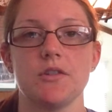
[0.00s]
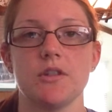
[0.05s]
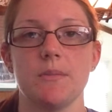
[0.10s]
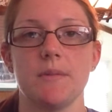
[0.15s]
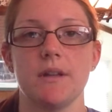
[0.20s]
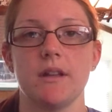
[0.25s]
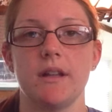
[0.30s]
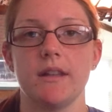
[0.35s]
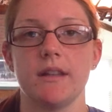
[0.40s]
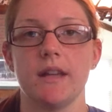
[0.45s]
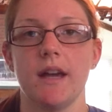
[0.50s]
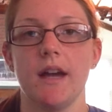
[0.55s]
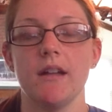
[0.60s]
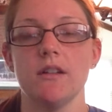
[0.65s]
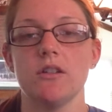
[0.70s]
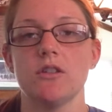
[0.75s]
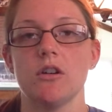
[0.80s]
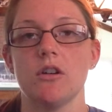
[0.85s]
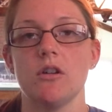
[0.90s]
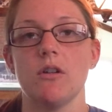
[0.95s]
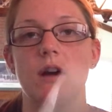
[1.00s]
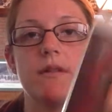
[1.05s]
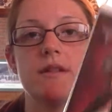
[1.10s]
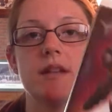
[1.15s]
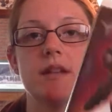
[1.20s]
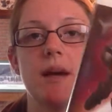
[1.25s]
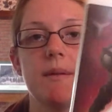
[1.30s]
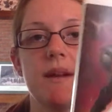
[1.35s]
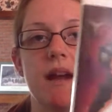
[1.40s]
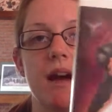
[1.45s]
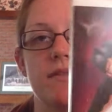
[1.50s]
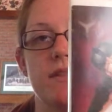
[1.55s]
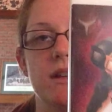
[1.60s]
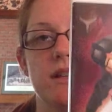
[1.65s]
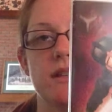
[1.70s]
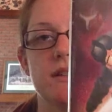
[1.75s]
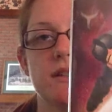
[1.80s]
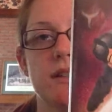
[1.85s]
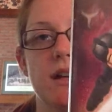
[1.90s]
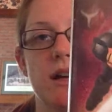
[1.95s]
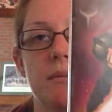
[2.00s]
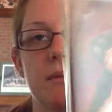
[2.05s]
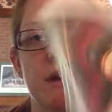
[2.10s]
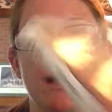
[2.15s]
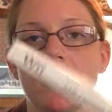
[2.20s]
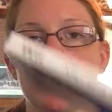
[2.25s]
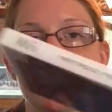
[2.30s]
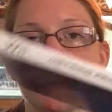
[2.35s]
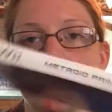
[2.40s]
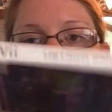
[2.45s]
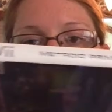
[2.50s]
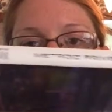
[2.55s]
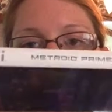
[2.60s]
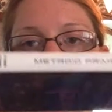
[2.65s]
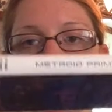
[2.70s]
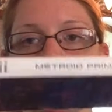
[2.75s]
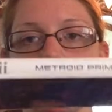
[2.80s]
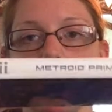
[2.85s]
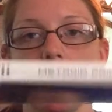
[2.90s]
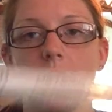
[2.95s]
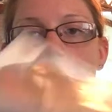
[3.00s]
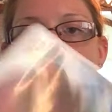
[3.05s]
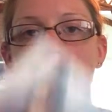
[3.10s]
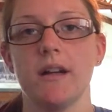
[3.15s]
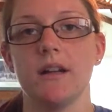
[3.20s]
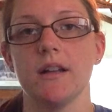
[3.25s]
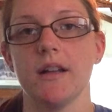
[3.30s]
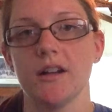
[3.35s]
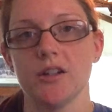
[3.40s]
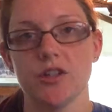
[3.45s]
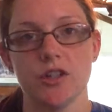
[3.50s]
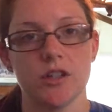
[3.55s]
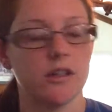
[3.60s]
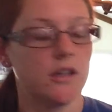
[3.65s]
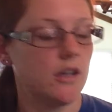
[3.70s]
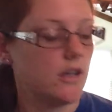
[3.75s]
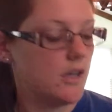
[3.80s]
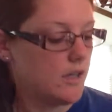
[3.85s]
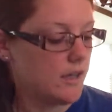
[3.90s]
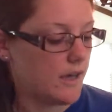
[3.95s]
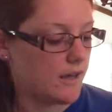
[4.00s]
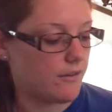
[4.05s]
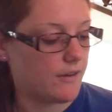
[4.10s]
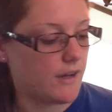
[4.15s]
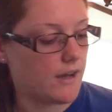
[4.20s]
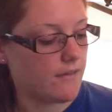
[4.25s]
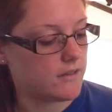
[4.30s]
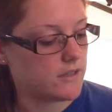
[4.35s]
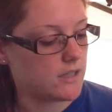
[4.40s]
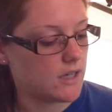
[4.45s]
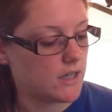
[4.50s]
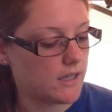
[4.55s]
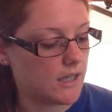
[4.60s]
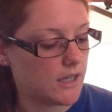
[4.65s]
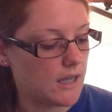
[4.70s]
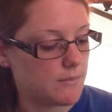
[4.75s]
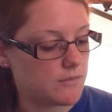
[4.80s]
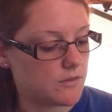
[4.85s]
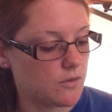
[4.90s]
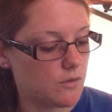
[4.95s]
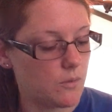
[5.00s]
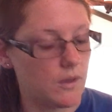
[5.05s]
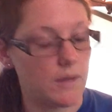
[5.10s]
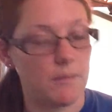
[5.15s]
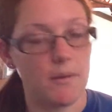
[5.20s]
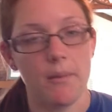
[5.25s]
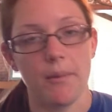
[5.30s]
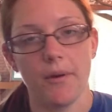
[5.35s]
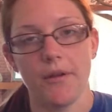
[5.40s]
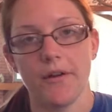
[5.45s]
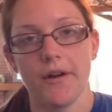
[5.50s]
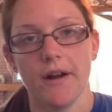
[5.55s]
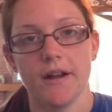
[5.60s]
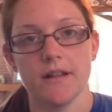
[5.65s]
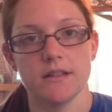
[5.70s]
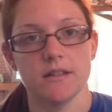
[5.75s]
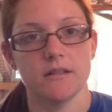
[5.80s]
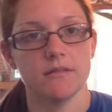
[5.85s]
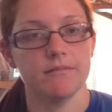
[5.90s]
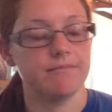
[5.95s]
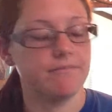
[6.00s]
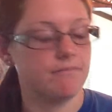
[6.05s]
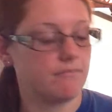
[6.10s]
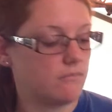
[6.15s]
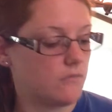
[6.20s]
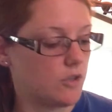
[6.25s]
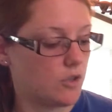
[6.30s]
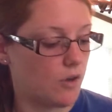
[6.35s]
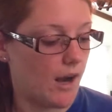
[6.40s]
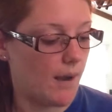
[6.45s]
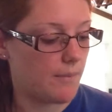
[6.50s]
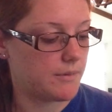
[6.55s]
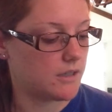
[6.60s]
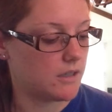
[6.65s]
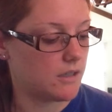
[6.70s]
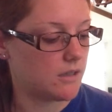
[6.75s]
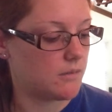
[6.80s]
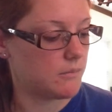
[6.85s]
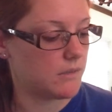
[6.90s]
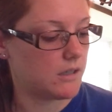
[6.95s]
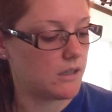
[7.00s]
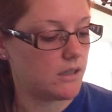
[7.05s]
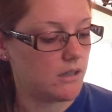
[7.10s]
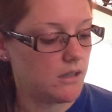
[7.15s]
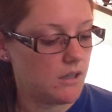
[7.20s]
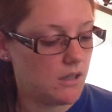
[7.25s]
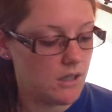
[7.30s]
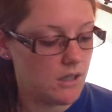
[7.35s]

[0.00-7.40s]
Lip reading: or something like that, so I was happy to have this, kind of starting off my Wii collection. I don't have a ton of games for Wii. My brother has a crap ton, but